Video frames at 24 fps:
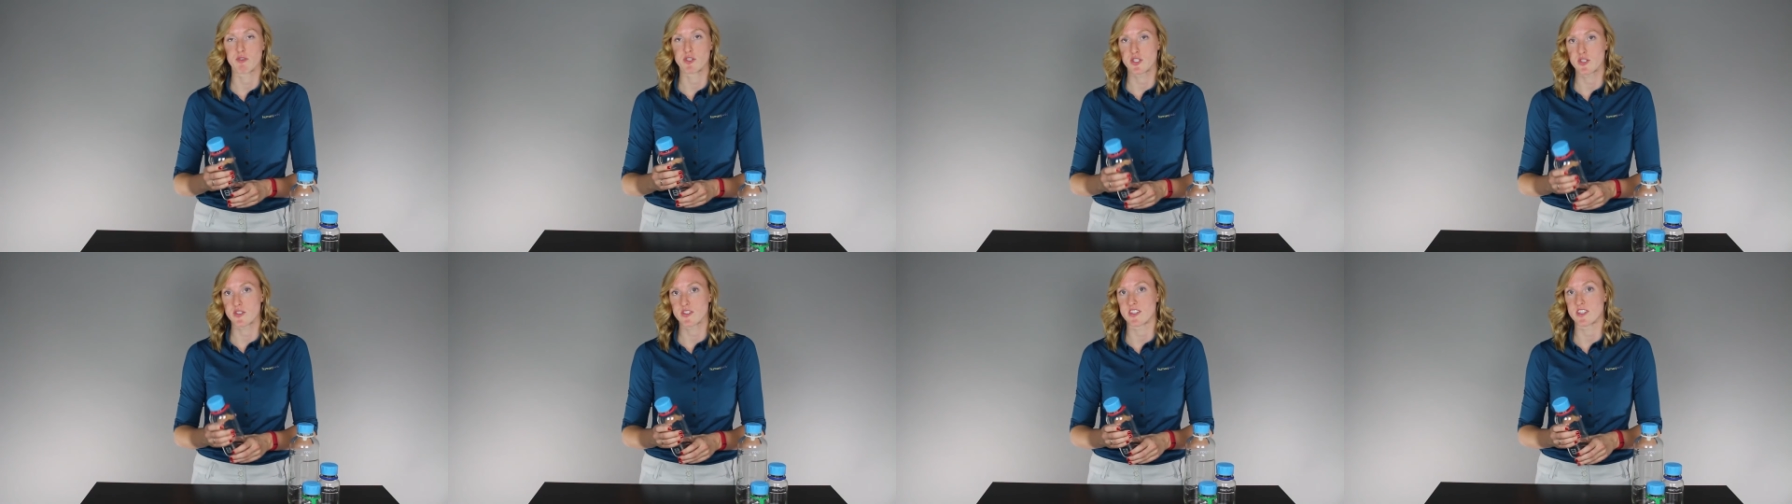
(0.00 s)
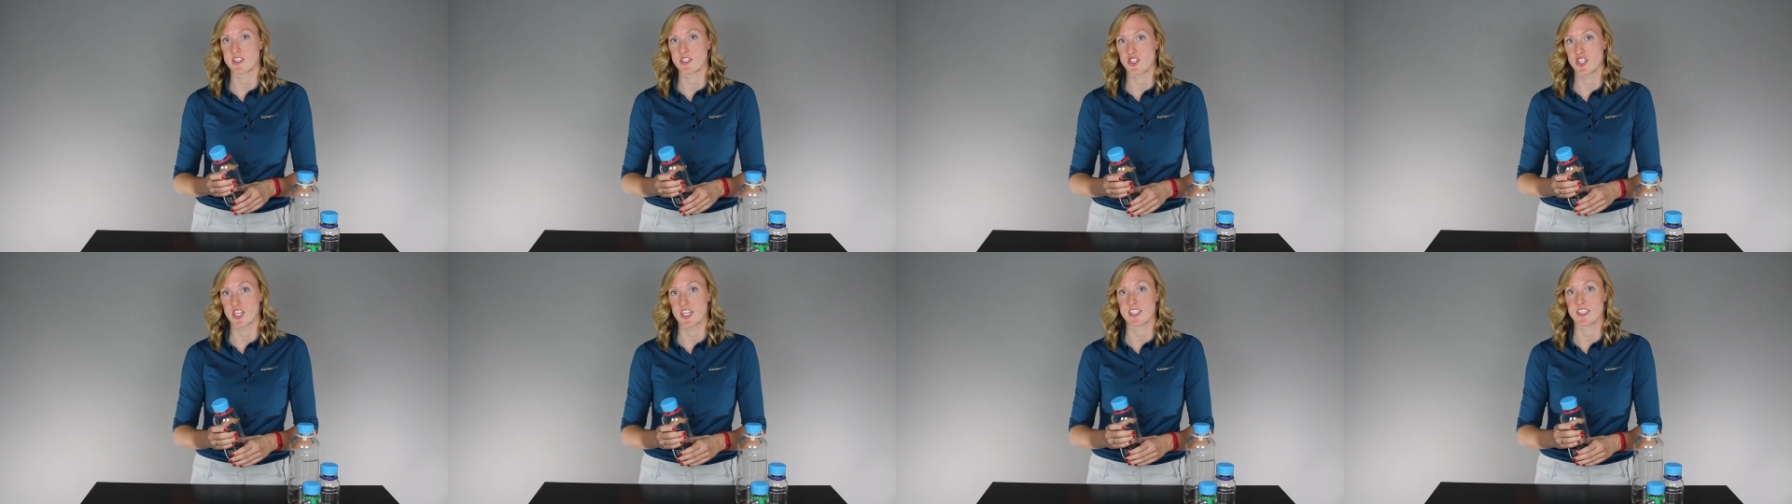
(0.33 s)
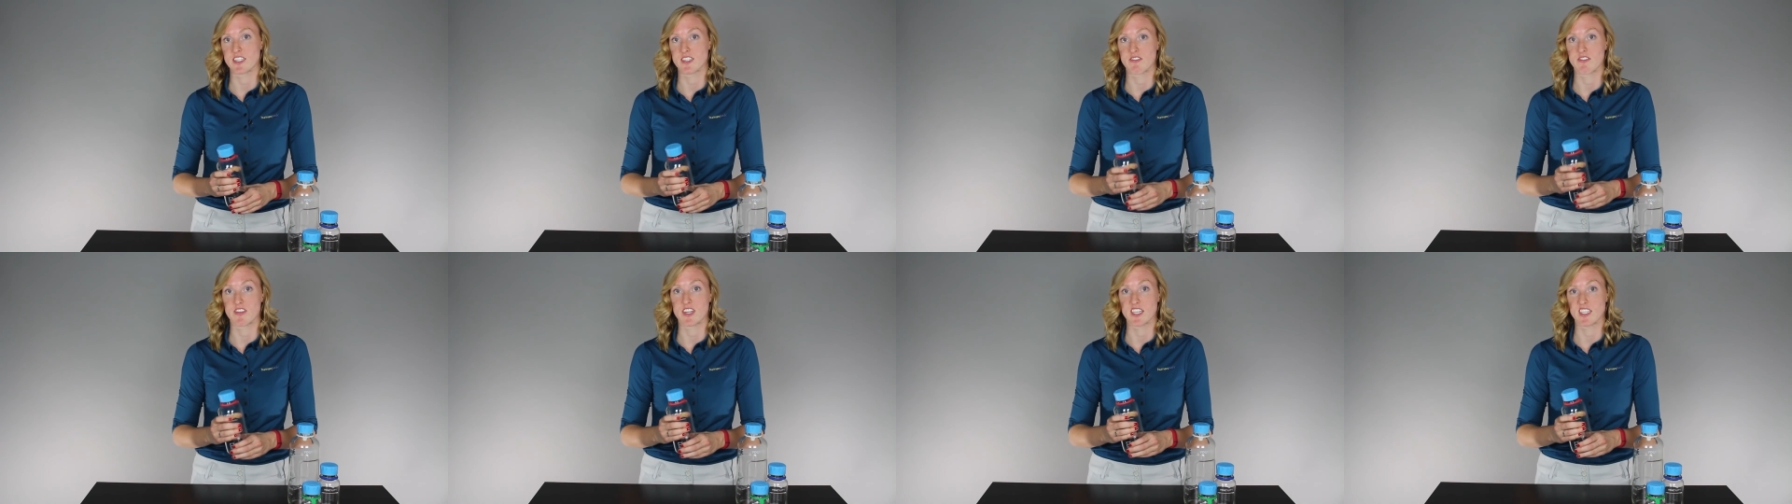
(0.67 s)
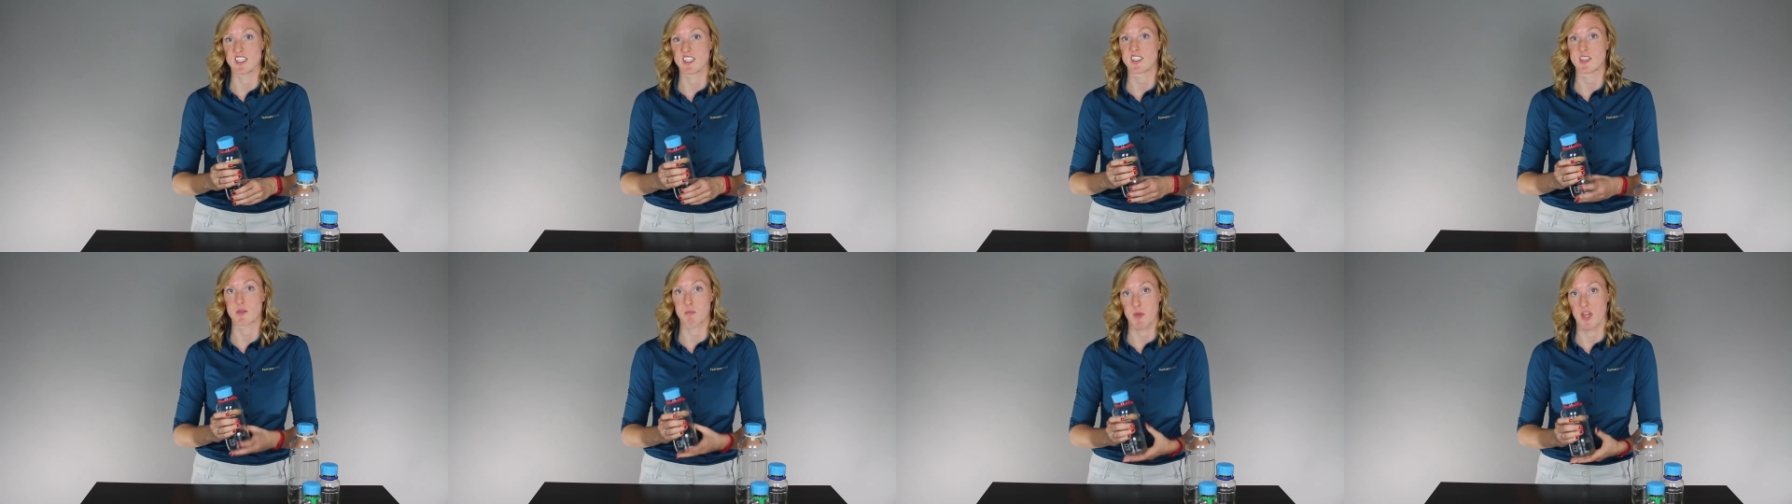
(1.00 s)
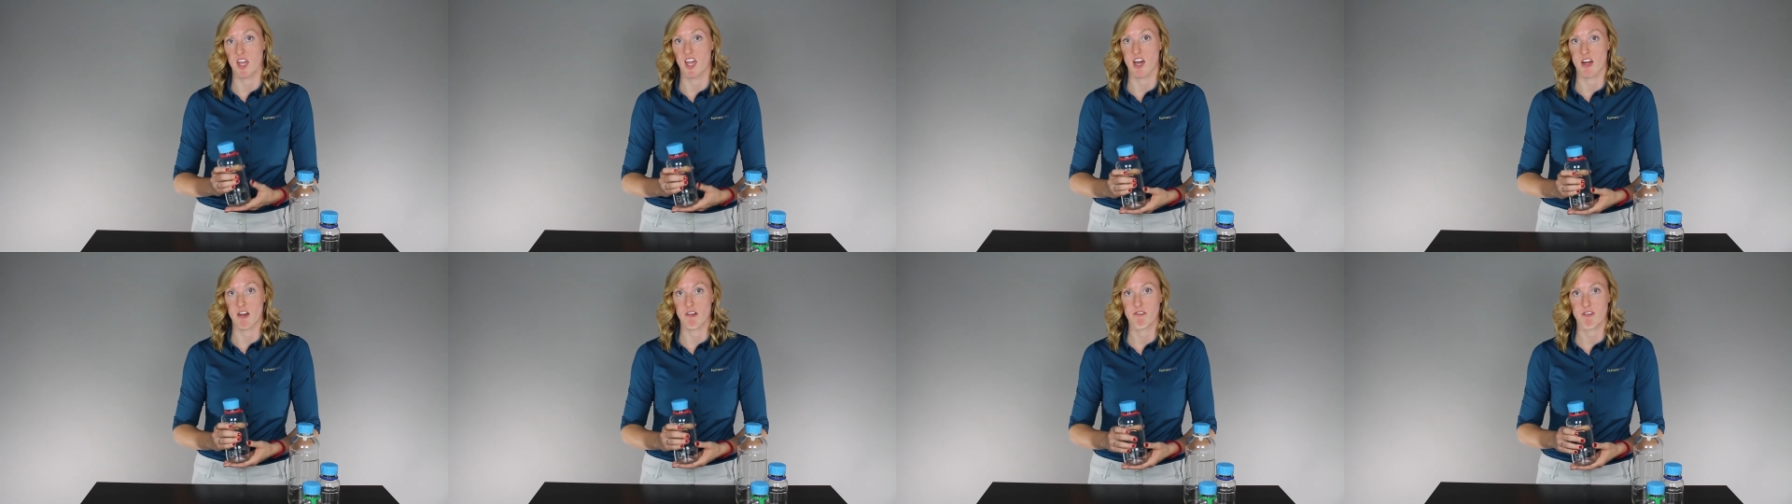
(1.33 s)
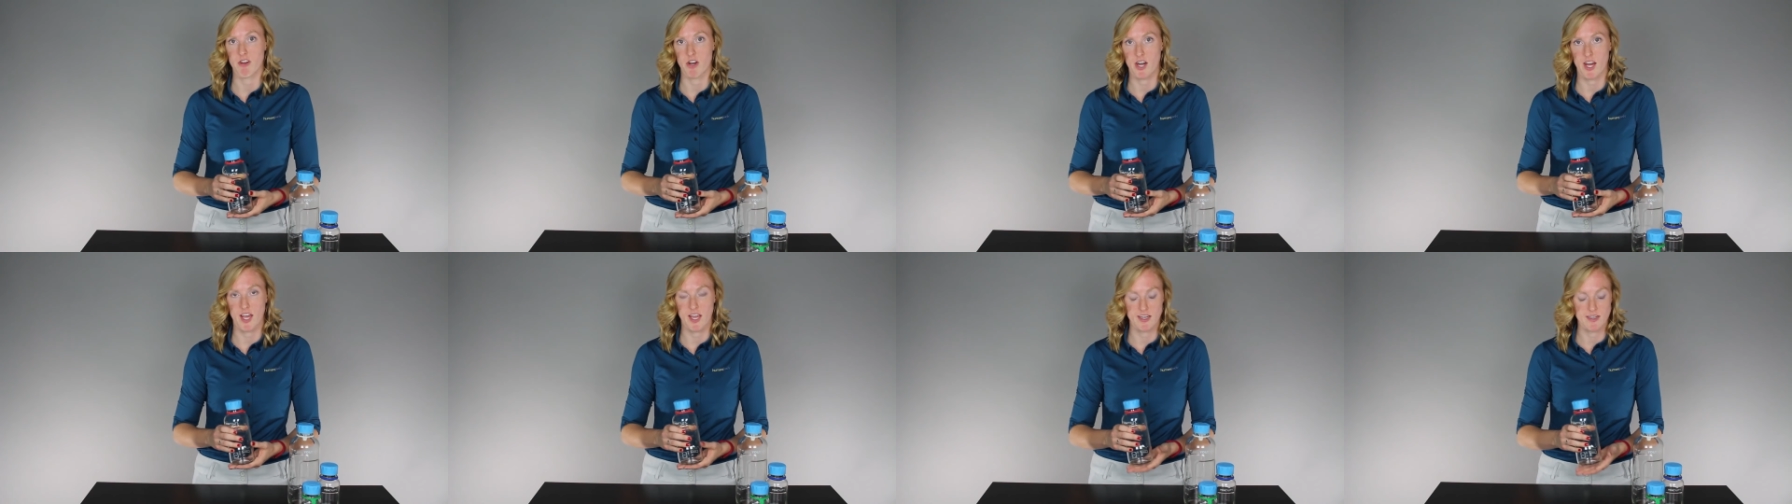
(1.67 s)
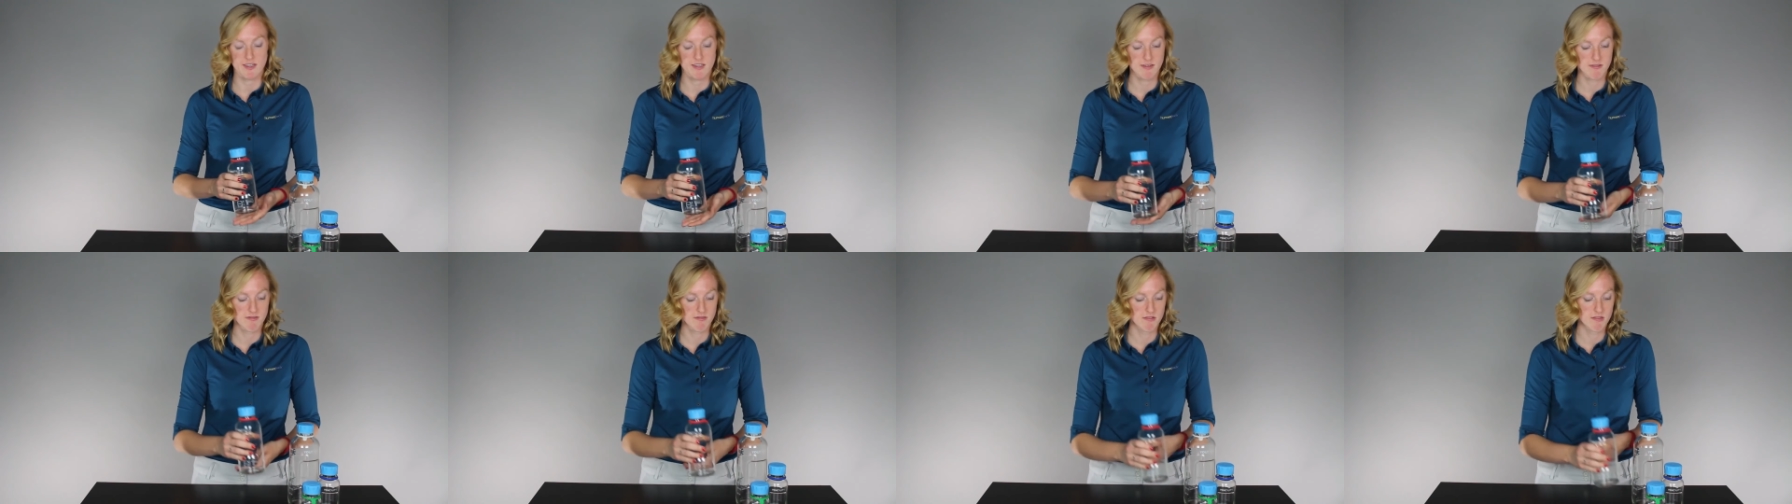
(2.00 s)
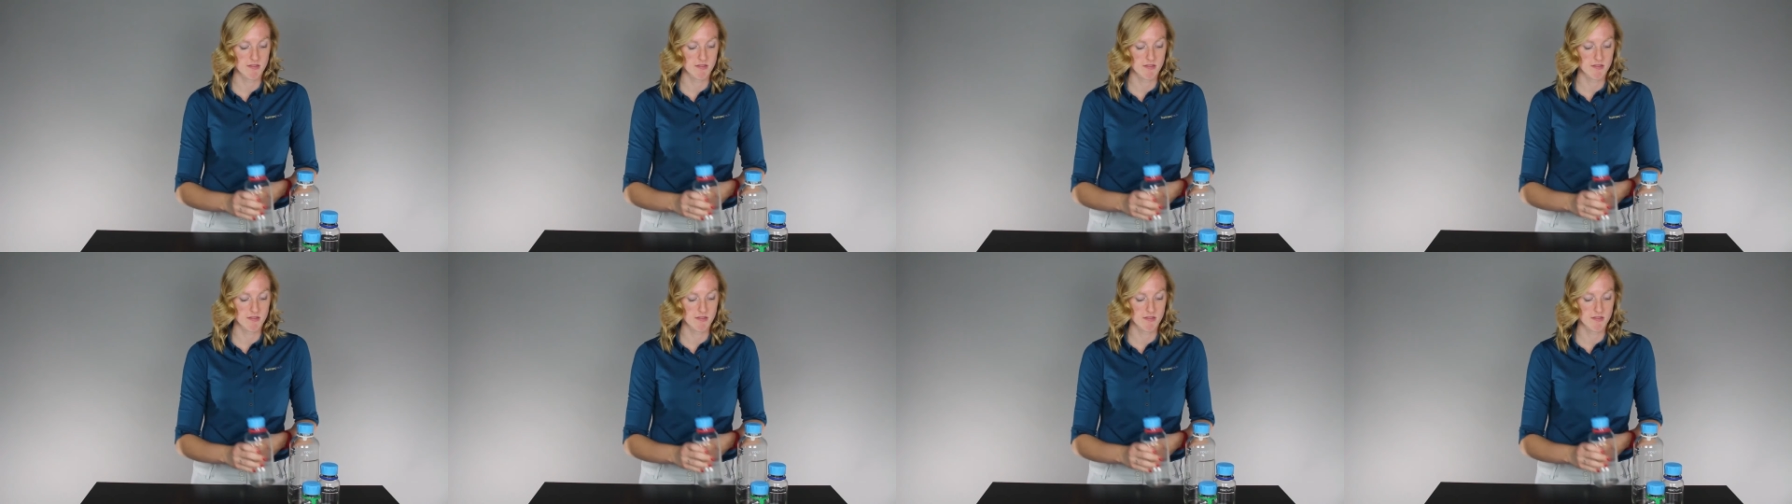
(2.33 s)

reduces the chance of things slipping out of your hand.